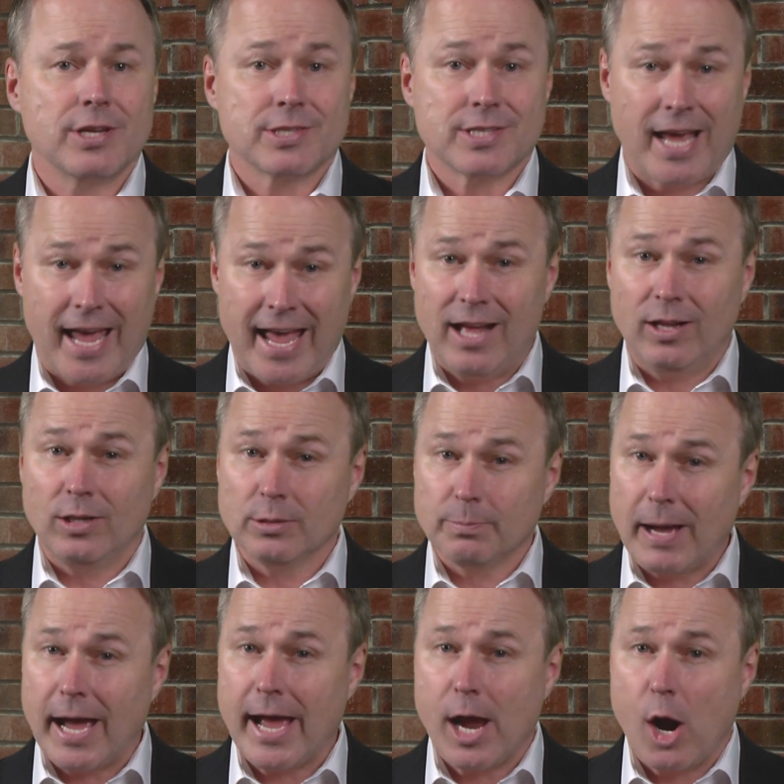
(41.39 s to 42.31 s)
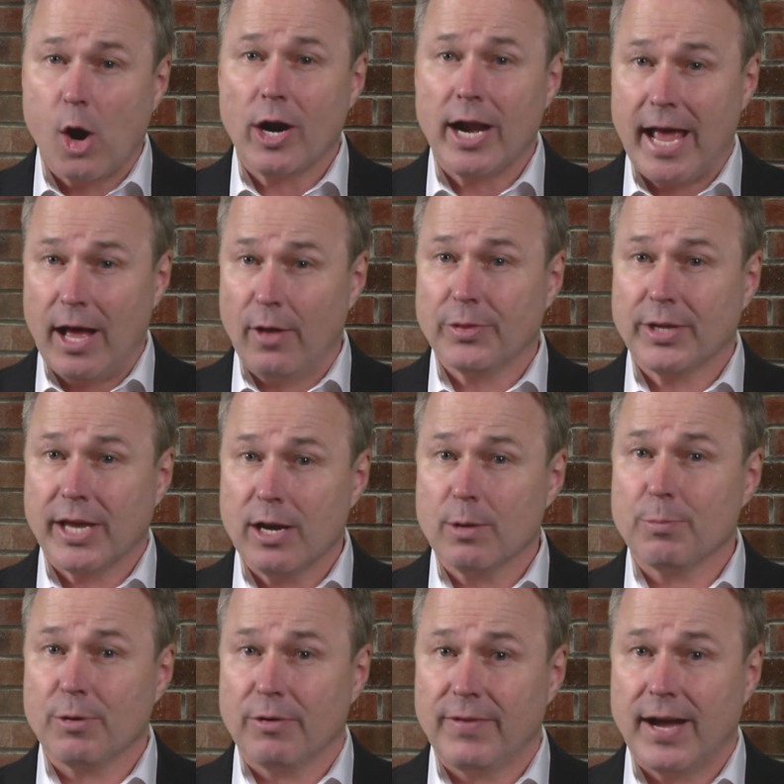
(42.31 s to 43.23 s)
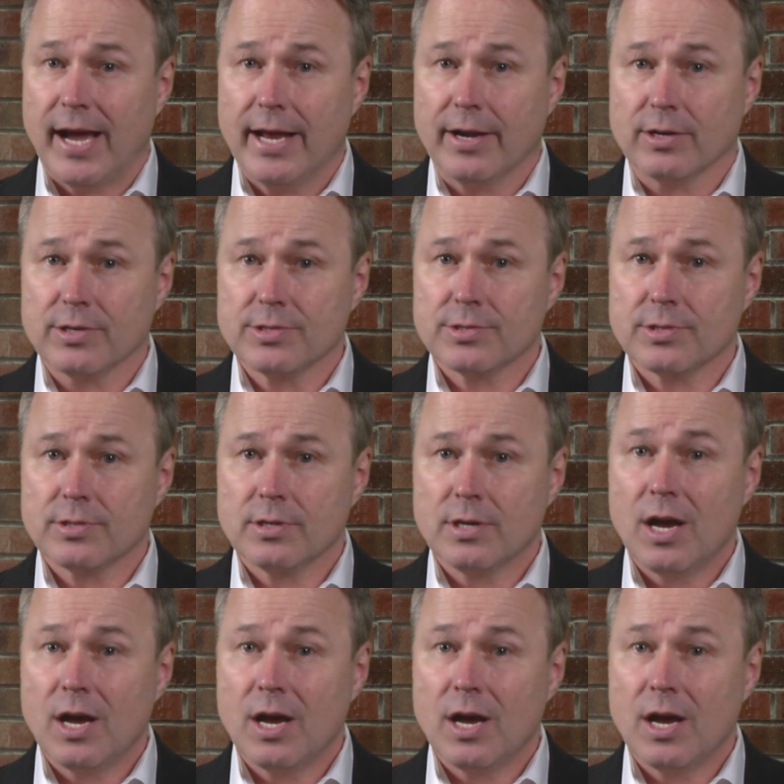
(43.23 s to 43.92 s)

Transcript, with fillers: is held by our healthcare providers,